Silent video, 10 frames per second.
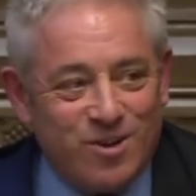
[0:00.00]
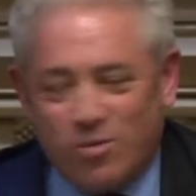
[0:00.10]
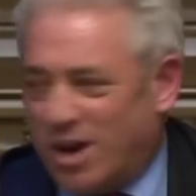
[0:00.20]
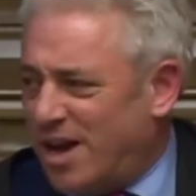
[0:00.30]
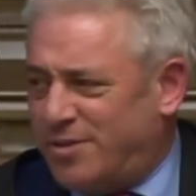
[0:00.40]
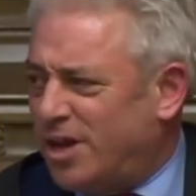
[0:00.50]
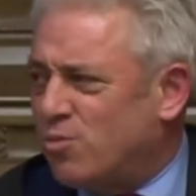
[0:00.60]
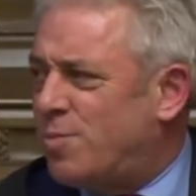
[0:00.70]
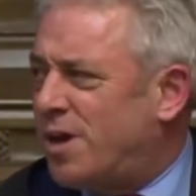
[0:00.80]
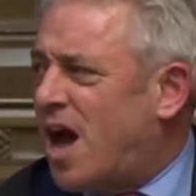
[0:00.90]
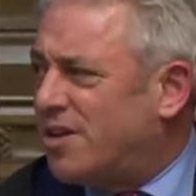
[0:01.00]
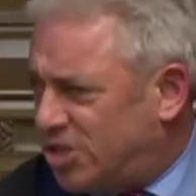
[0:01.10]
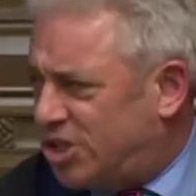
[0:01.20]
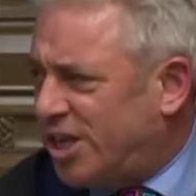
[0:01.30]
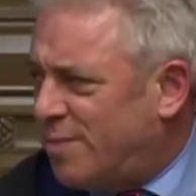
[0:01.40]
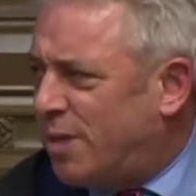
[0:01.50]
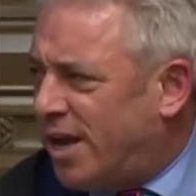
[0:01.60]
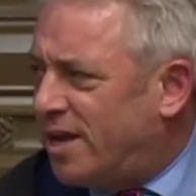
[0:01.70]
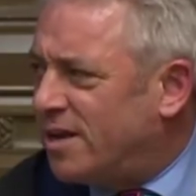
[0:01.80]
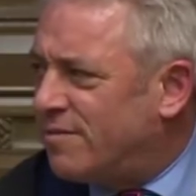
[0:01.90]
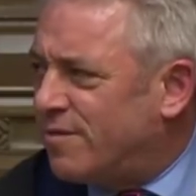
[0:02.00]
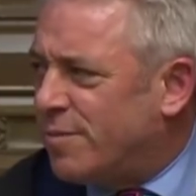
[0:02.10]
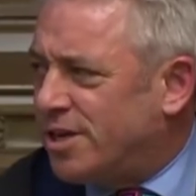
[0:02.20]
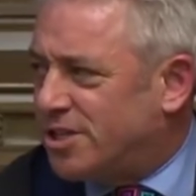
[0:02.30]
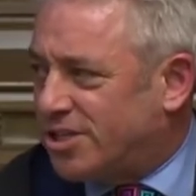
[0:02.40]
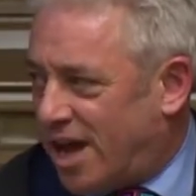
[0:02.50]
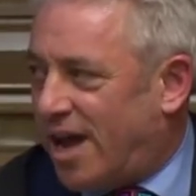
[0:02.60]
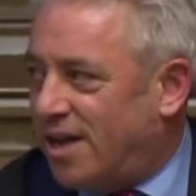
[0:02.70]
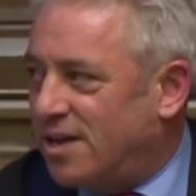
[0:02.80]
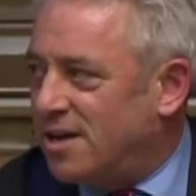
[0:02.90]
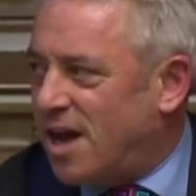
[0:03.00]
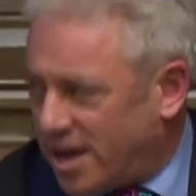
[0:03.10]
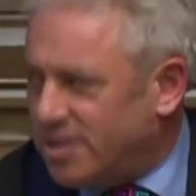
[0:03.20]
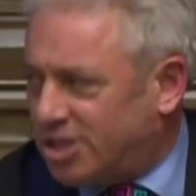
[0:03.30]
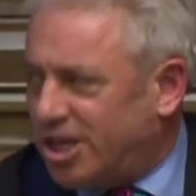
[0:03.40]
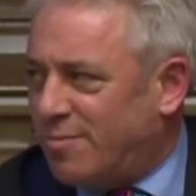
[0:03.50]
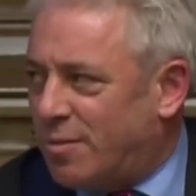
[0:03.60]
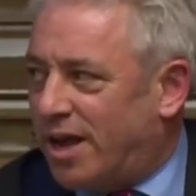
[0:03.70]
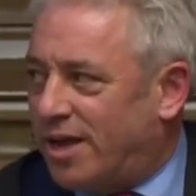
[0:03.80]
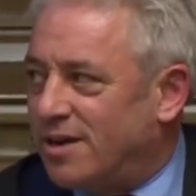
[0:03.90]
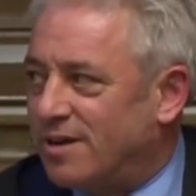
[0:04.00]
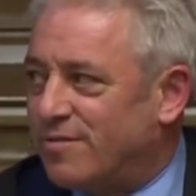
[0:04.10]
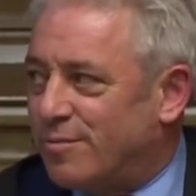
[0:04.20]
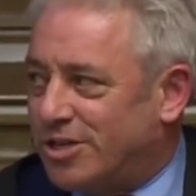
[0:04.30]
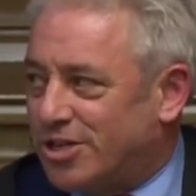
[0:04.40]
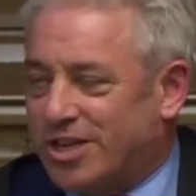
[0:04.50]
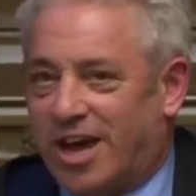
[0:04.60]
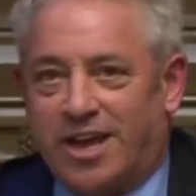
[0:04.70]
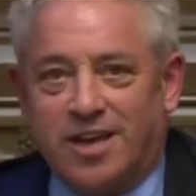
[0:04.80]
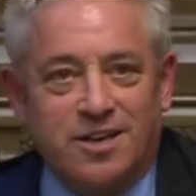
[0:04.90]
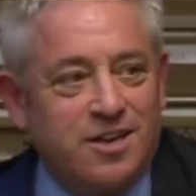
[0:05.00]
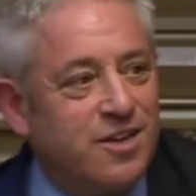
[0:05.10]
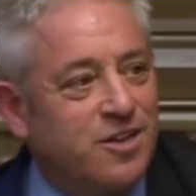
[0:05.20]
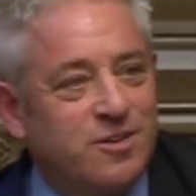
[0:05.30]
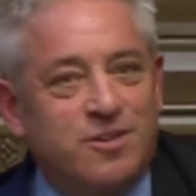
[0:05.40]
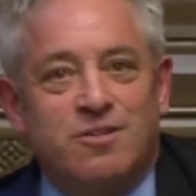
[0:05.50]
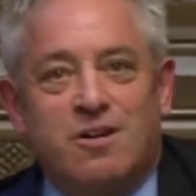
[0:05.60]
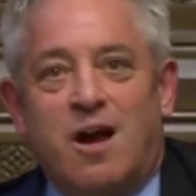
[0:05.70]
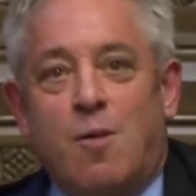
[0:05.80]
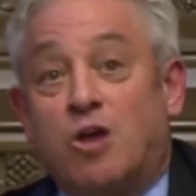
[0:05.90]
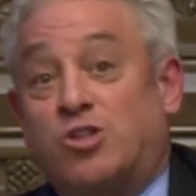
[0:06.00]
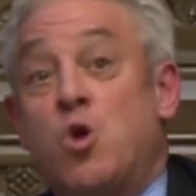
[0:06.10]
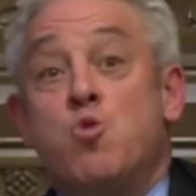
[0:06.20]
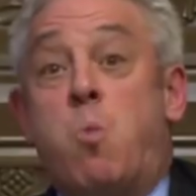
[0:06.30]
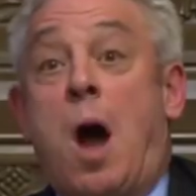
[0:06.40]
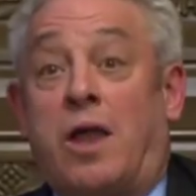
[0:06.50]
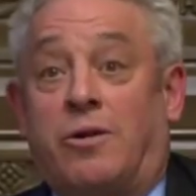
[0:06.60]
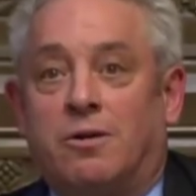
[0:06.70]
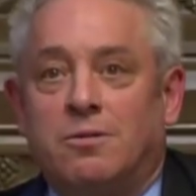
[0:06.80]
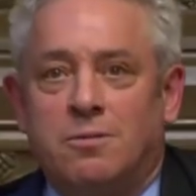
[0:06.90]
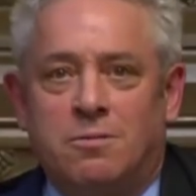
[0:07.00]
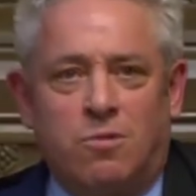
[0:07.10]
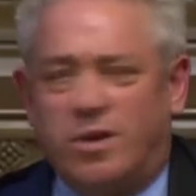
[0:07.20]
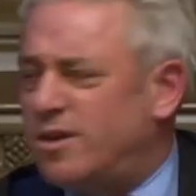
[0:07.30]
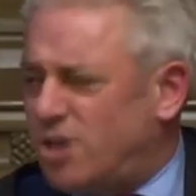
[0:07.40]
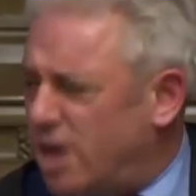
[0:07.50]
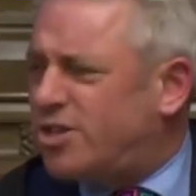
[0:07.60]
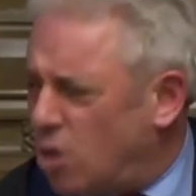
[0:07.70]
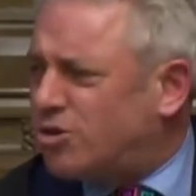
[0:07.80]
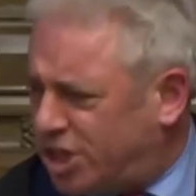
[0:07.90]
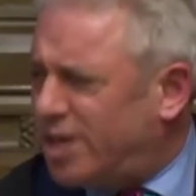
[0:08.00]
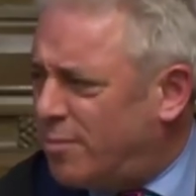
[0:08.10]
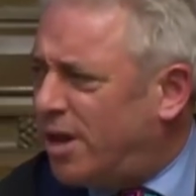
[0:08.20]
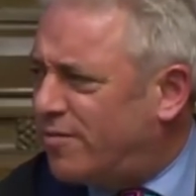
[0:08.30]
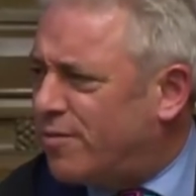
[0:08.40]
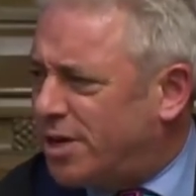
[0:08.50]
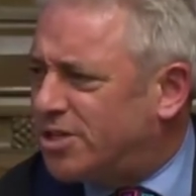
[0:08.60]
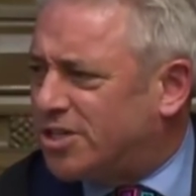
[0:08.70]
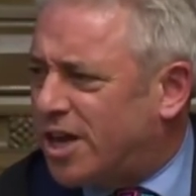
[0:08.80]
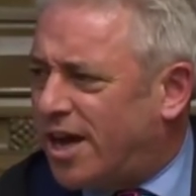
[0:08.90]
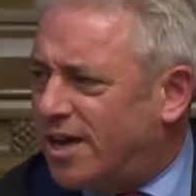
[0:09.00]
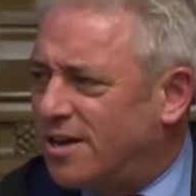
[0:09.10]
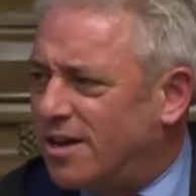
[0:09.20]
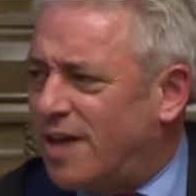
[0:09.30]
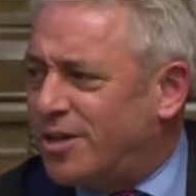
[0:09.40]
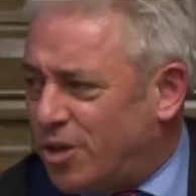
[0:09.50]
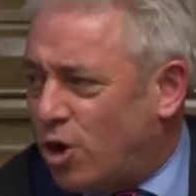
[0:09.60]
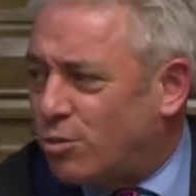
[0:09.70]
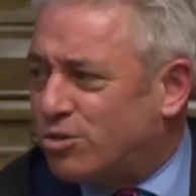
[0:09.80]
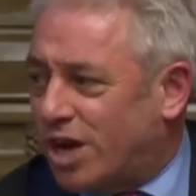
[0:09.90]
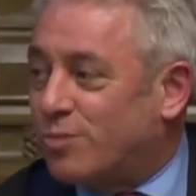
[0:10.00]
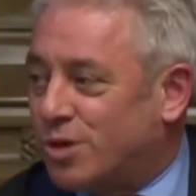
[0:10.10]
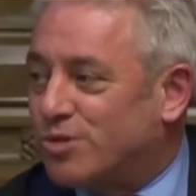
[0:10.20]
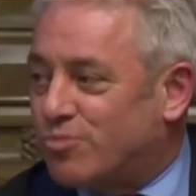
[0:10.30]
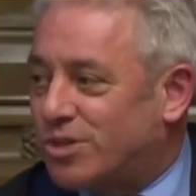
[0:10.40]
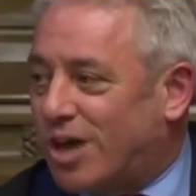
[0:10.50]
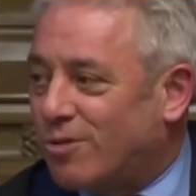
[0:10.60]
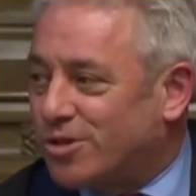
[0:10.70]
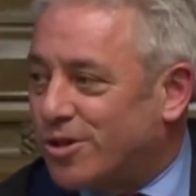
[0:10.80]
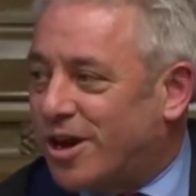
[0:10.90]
Well, I think it would be unseemly for me to say. Unseemly for me to say. I've asked who won. Well, it's not seemly for me to say. I think the Honourable Gentleman's result at the